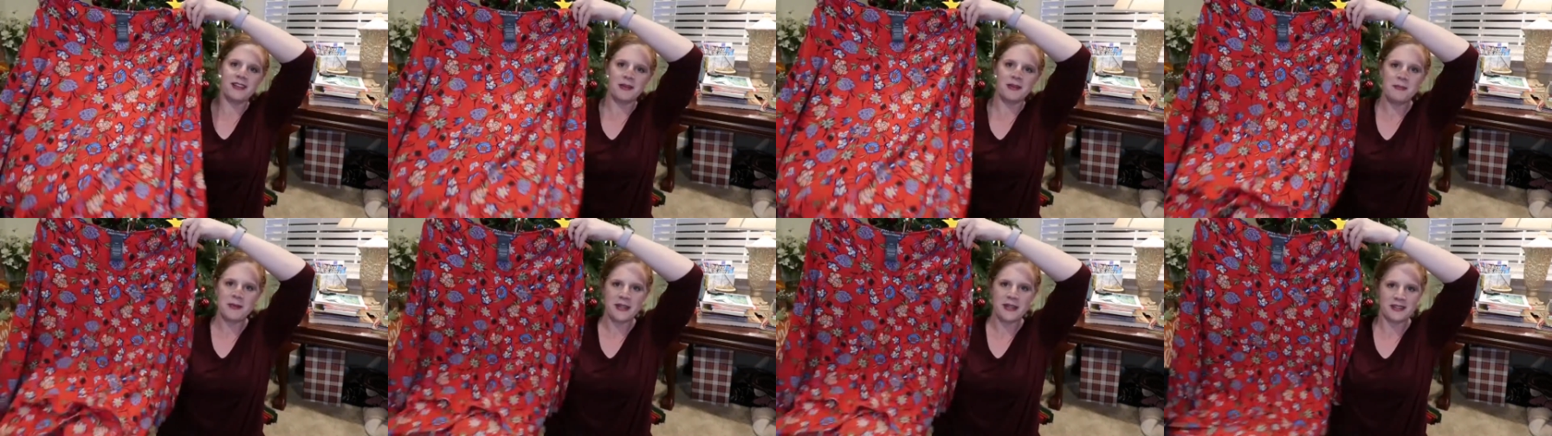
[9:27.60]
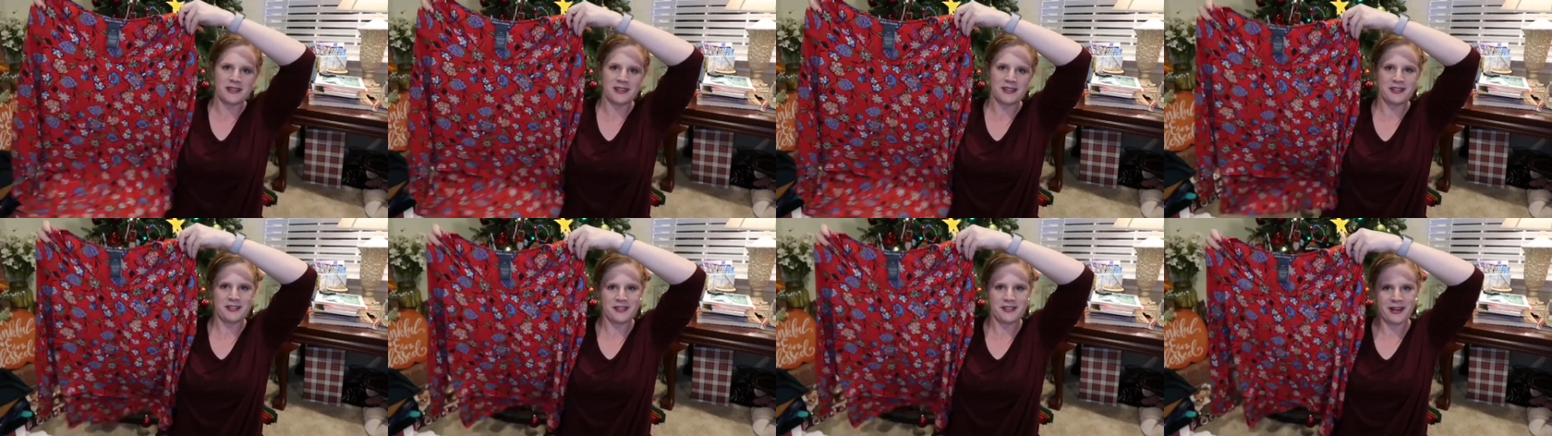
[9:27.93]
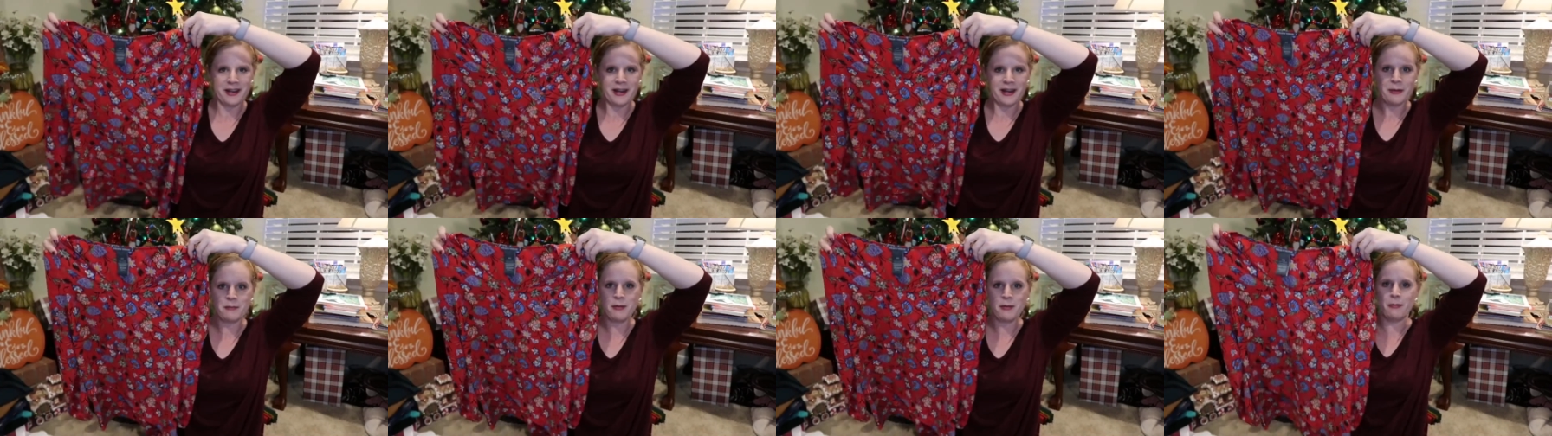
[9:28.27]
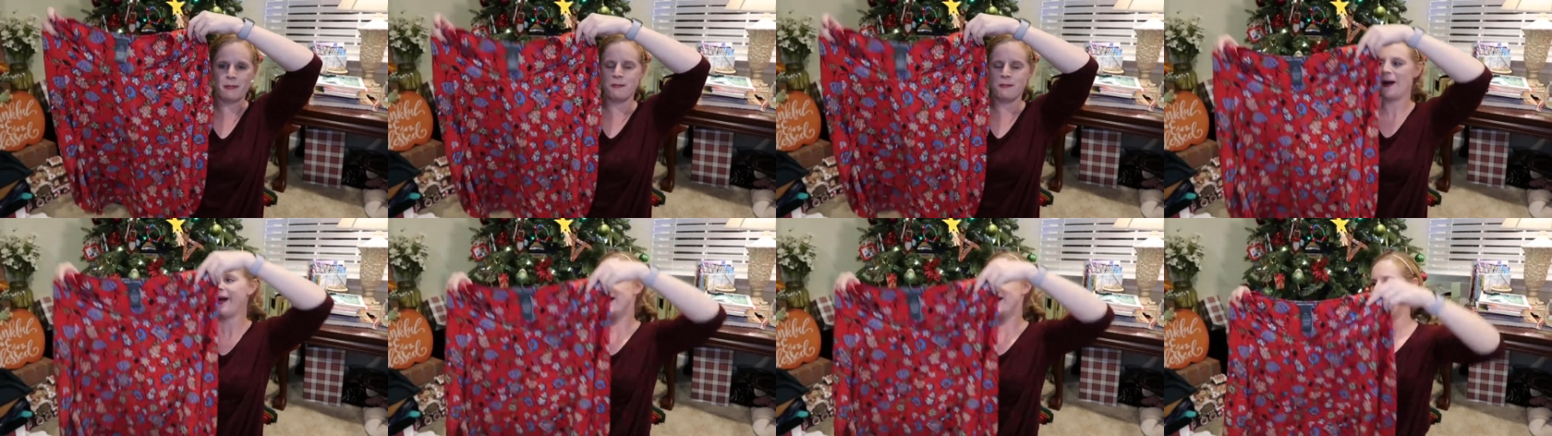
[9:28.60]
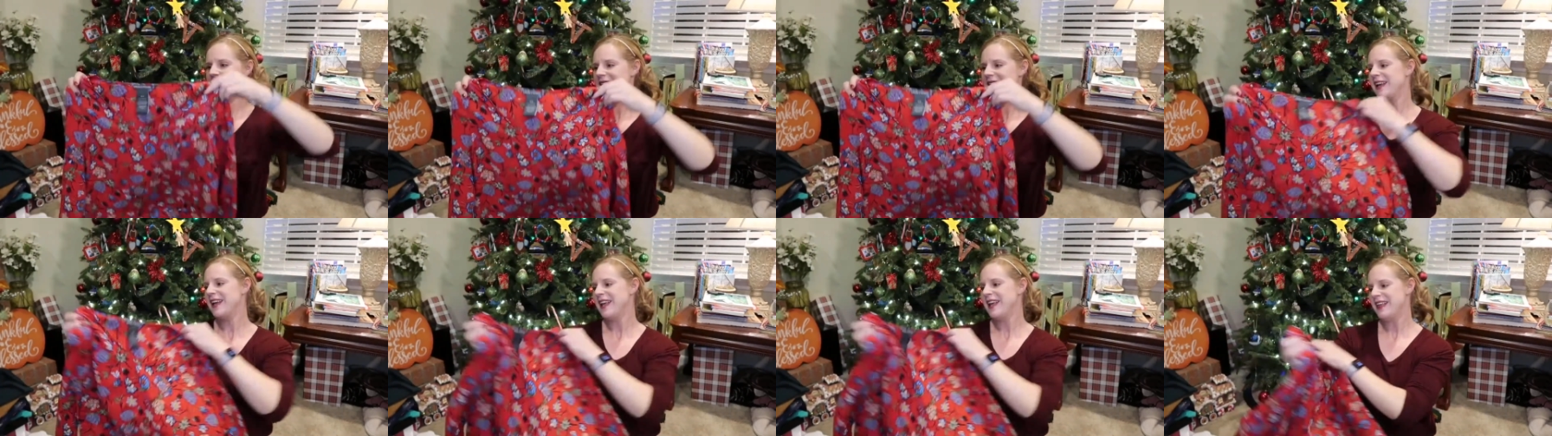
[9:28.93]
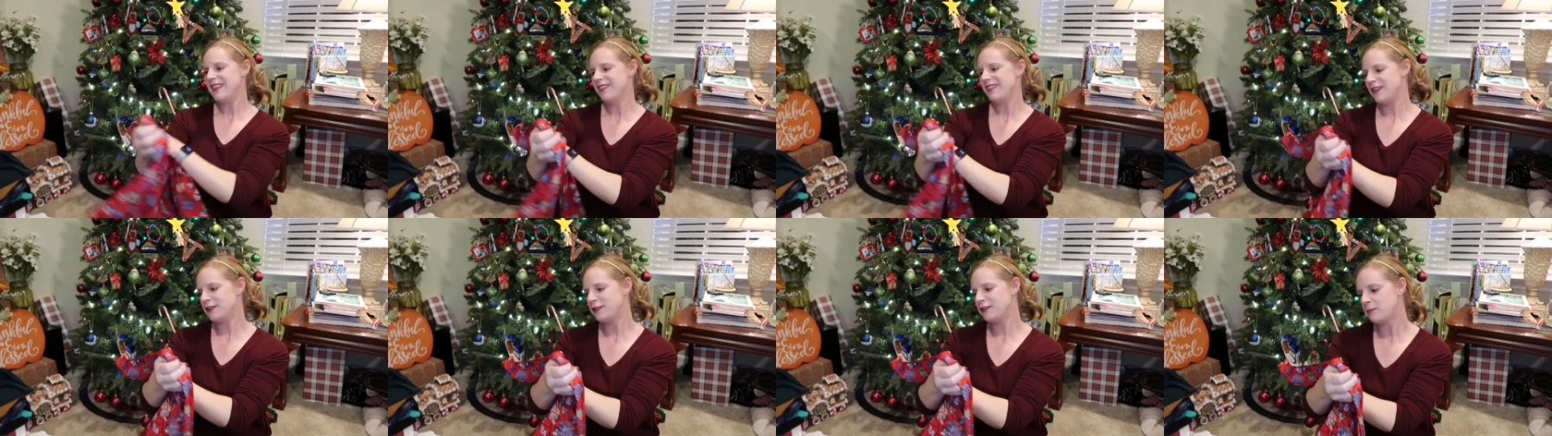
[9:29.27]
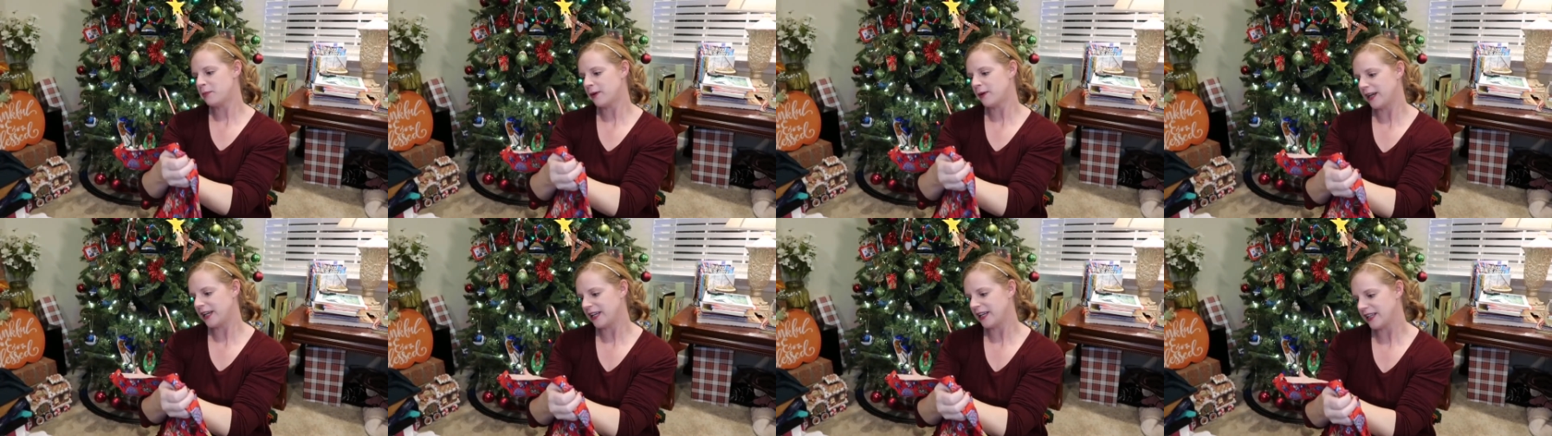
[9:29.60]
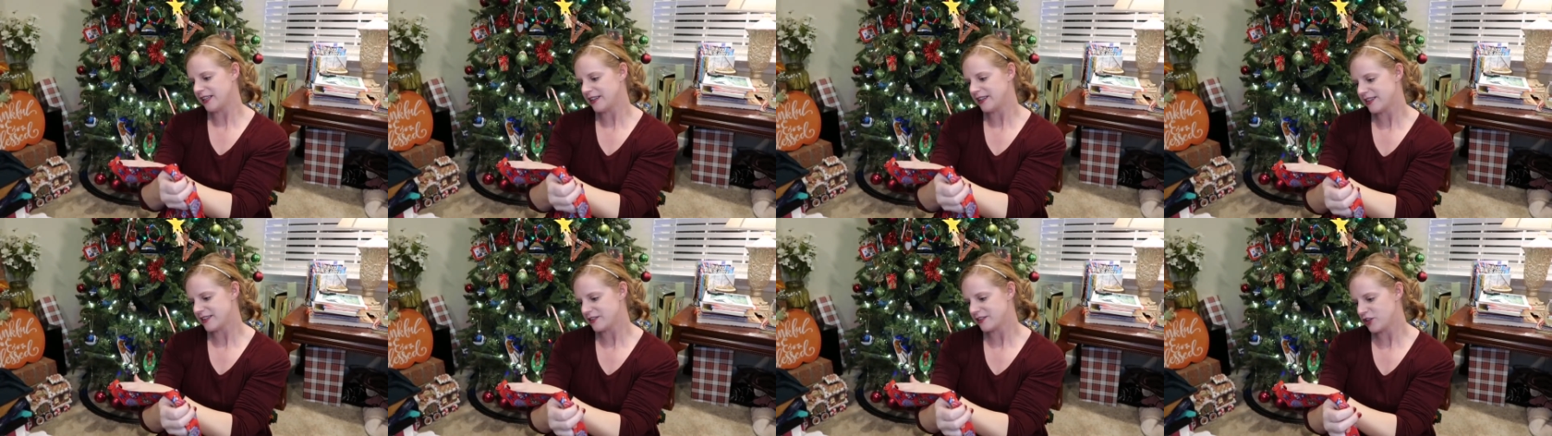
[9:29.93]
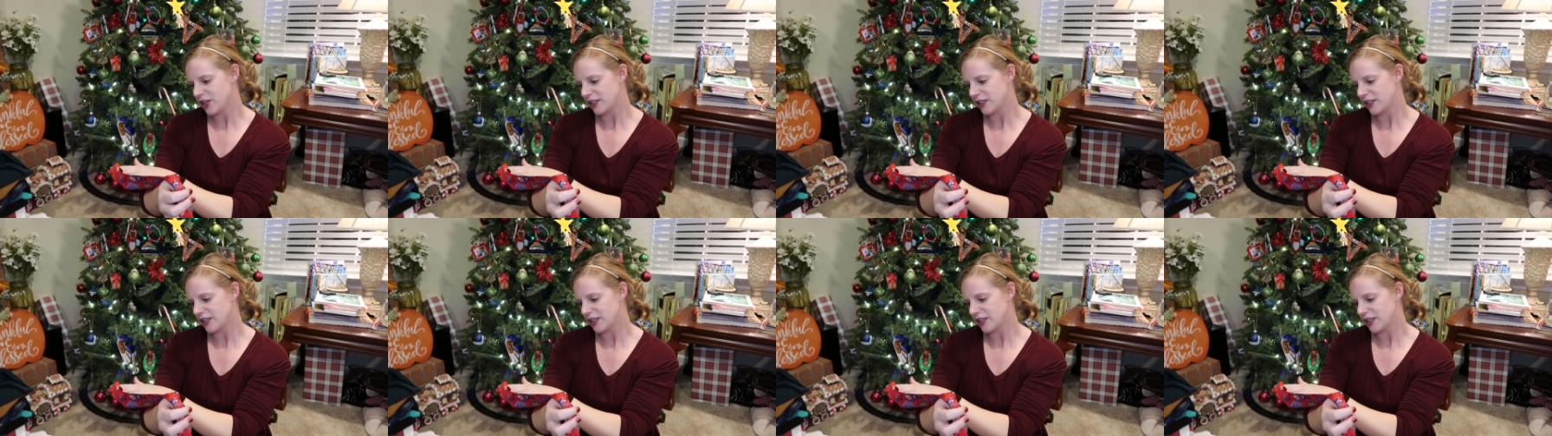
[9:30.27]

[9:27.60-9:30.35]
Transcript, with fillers: did pick this up, but this brand,